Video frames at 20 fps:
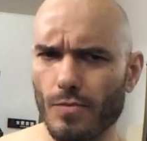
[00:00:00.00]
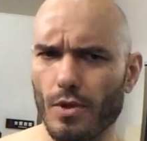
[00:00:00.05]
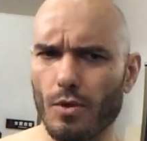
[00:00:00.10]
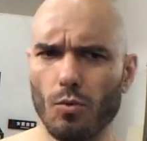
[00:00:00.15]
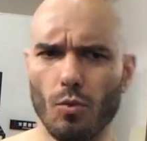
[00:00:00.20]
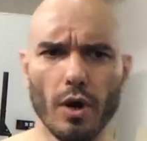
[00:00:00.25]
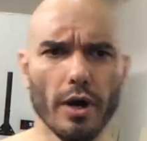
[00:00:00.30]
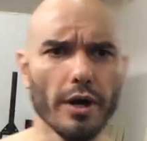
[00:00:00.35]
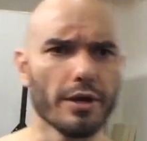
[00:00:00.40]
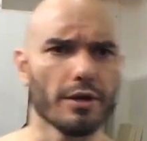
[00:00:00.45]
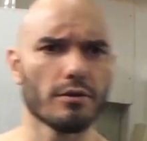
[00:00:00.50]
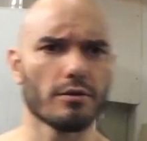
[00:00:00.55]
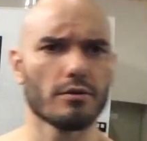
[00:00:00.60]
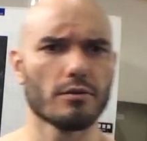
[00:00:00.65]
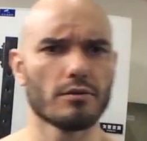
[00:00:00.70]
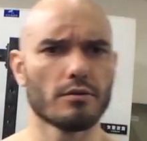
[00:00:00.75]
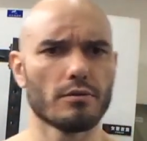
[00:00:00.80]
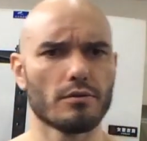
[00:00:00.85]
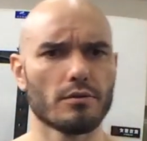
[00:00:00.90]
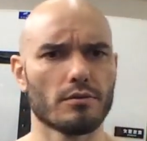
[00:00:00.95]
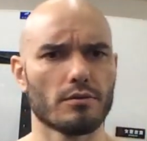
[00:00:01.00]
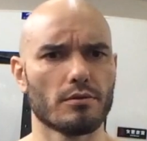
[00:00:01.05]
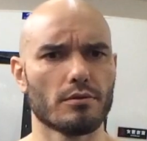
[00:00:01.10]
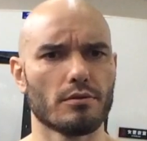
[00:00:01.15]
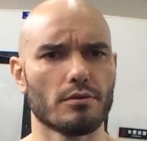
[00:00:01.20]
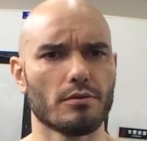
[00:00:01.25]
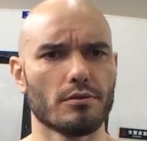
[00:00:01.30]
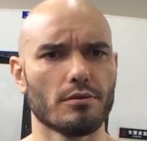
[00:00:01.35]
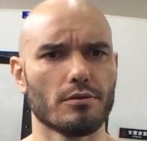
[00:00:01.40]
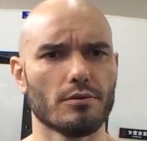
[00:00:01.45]
Why?
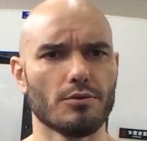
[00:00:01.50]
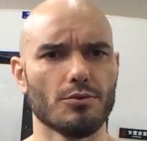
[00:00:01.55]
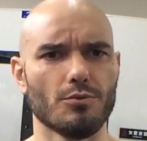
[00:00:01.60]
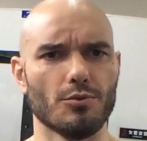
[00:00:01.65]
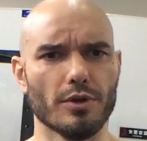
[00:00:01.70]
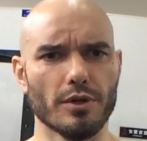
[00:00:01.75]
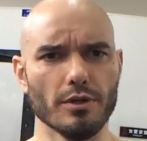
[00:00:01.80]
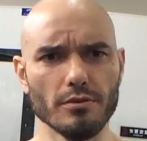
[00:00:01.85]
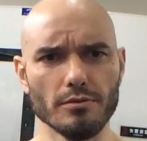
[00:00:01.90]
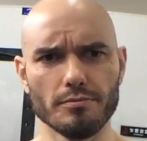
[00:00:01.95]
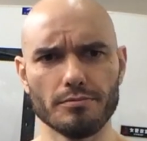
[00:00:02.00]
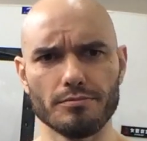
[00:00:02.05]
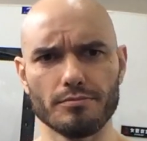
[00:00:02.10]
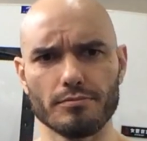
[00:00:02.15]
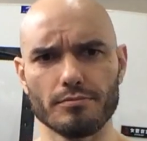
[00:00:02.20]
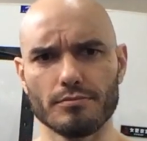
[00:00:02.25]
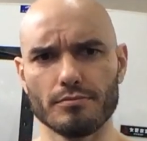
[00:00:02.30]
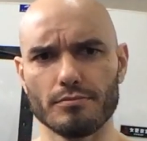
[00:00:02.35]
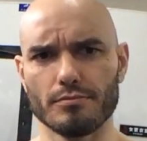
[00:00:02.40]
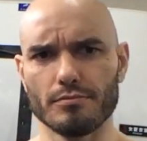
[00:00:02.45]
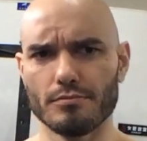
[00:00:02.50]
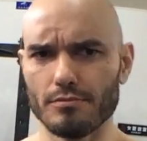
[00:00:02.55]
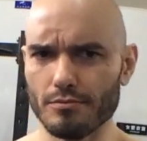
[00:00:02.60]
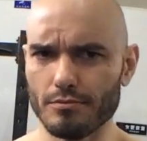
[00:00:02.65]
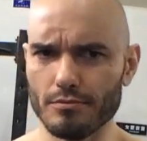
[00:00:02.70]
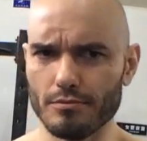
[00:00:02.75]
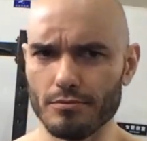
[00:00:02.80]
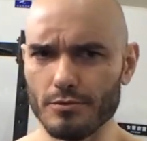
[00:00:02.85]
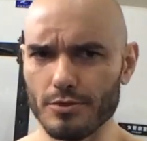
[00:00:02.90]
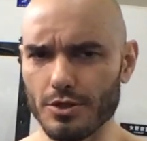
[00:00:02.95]
Well,
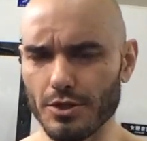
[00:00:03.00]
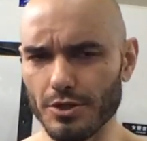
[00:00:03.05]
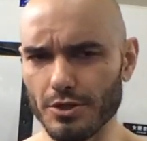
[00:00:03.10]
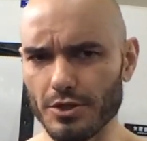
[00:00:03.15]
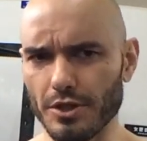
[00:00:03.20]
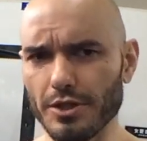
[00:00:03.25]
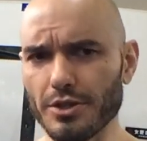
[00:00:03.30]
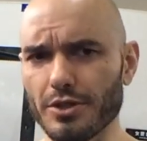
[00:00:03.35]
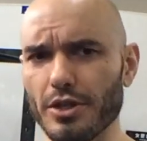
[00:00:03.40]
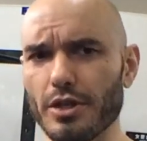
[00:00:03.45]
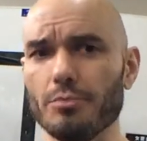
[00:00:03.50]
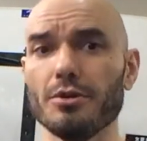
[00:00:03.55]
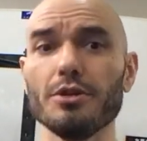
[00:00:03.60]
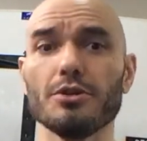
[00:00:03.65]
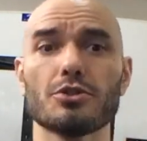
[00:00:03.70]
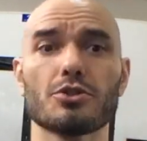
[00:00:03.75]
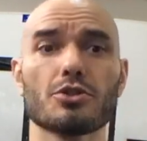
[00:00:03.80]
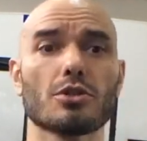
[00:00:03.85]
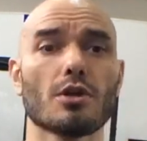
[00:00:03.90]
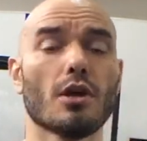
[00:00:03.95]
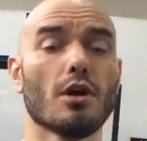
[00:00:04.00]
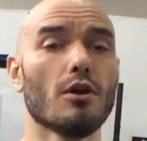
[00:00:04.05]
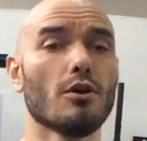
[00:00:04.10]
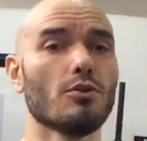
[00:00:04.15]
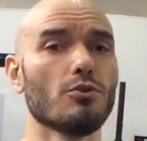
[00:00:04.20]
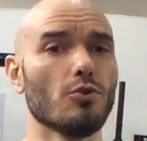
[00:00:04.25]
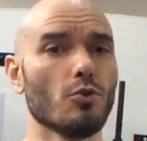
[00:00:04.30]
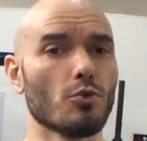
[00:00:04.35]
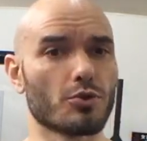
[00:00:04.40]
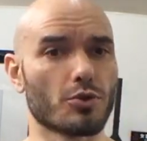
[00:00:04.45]
it's in his nickname. He's
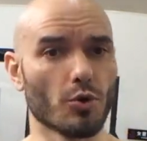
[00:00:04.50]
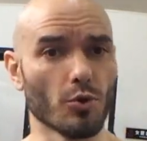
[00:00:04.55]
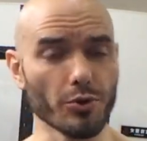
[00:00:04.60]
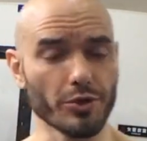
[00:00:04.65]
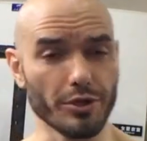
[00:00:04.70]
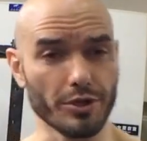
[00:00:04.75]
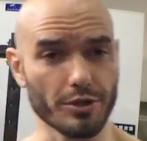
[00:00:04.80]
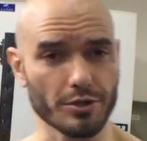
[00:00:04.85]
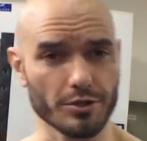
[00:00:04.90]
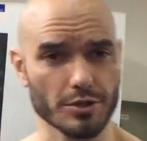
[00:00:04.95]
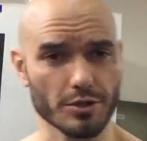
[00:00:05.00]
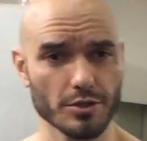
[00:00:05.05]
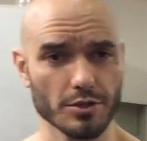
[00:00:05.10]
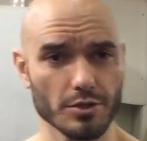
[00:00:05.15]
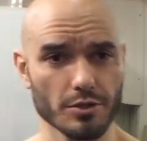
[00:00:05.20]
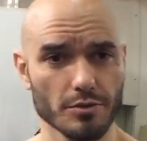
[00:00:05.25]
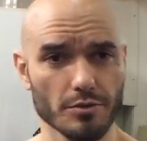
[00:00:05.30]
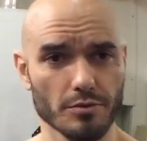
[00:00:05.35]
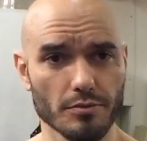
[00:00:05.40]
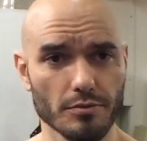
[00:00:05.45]
notorious.